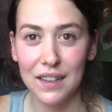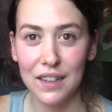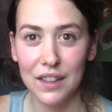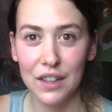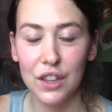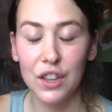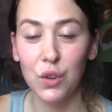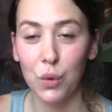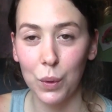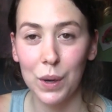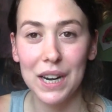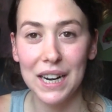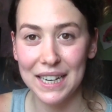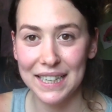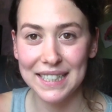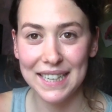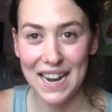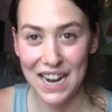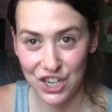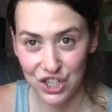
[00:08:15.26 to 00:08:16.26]
the
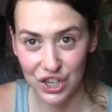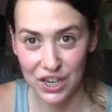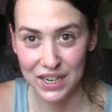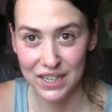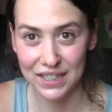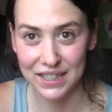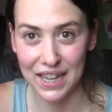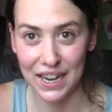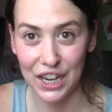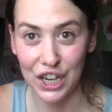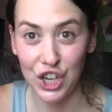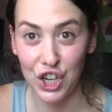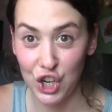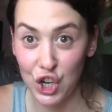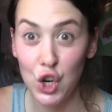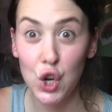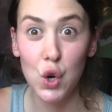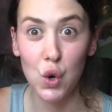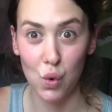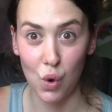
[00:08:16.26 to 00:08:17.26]
realization is that
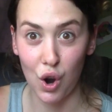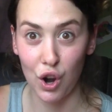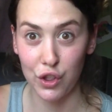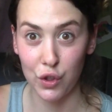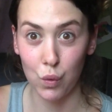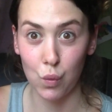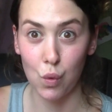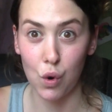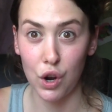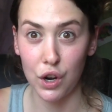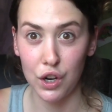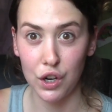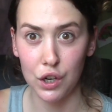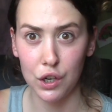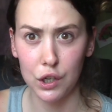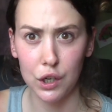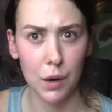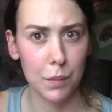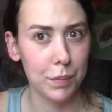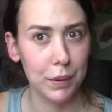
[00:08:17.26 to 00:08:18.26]
you are the one
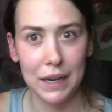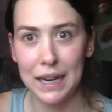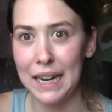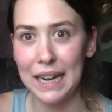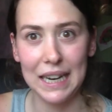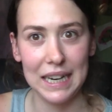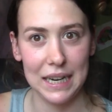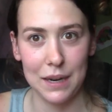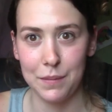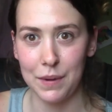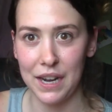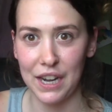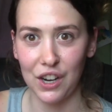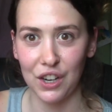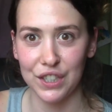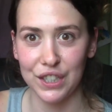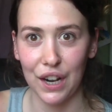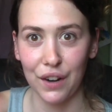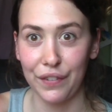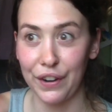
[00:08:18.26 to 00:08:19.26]
completely limiting
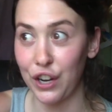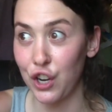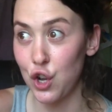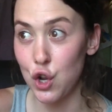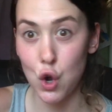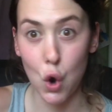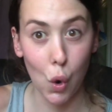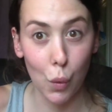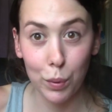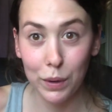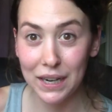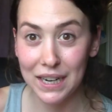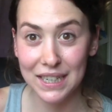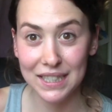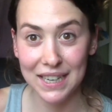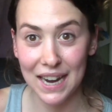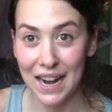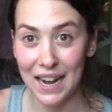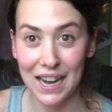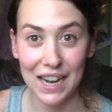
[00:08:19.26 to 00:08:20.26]
yourself. Like, nobody
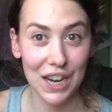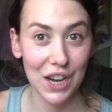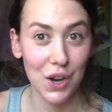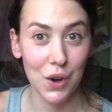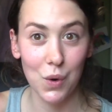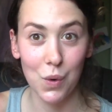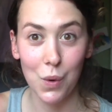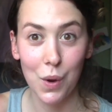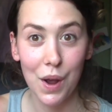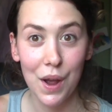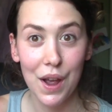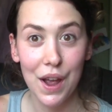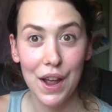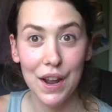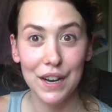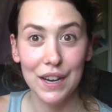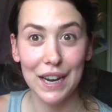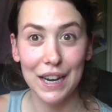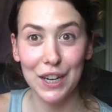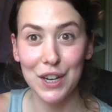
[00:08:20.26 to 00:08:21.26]
is telling you,
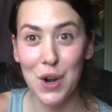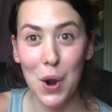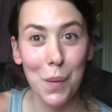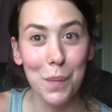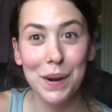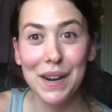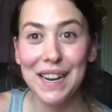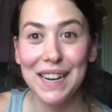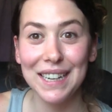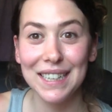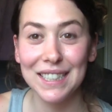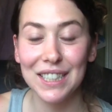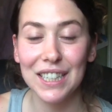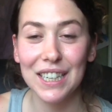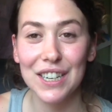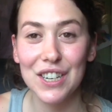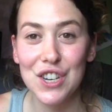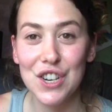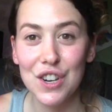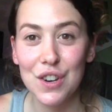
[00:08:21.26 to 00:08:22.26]
like nobody is
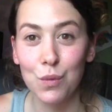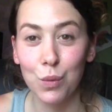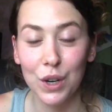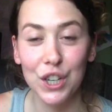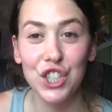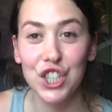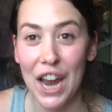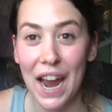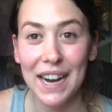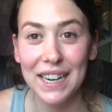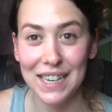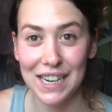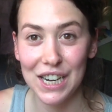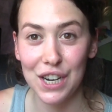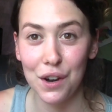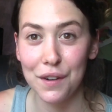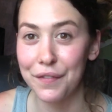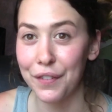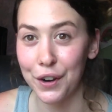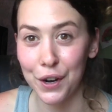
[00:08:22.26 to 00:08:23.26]
rejecting
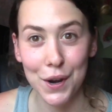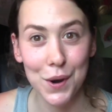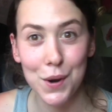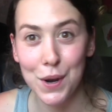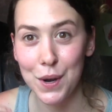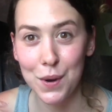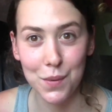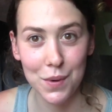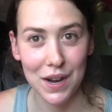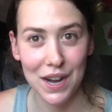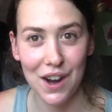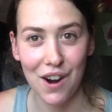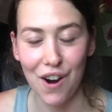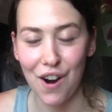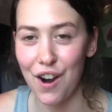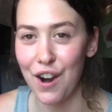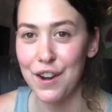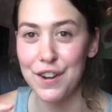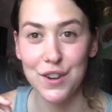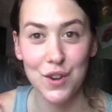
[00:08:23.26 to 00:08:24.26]
you for who you really
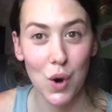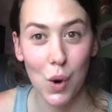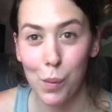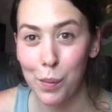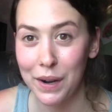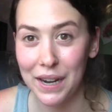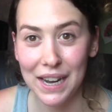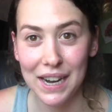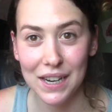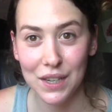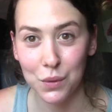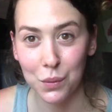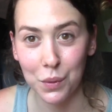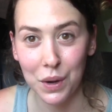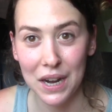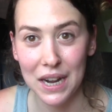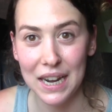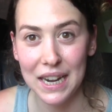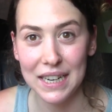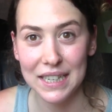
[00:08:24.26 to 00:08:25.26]
are. Nobody is
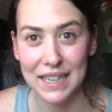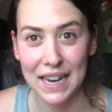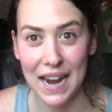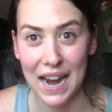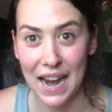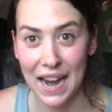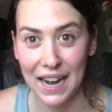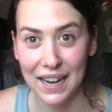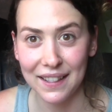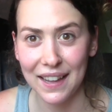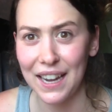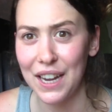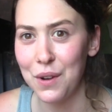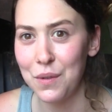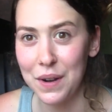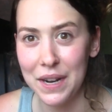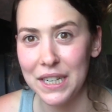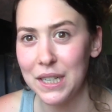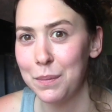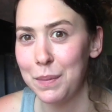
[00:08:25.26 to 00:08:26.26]
really saying that
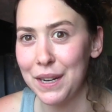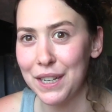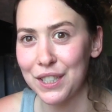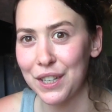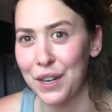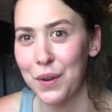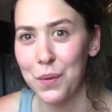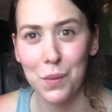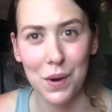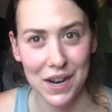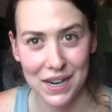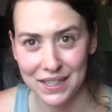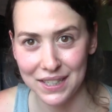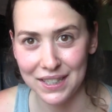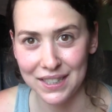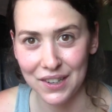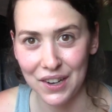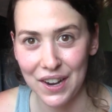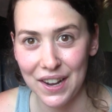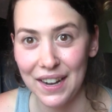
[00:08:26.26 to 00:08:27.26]
you need to be a certain way in
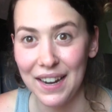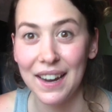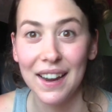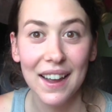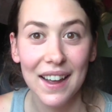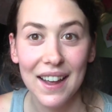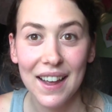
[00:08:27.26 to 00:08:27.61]
society.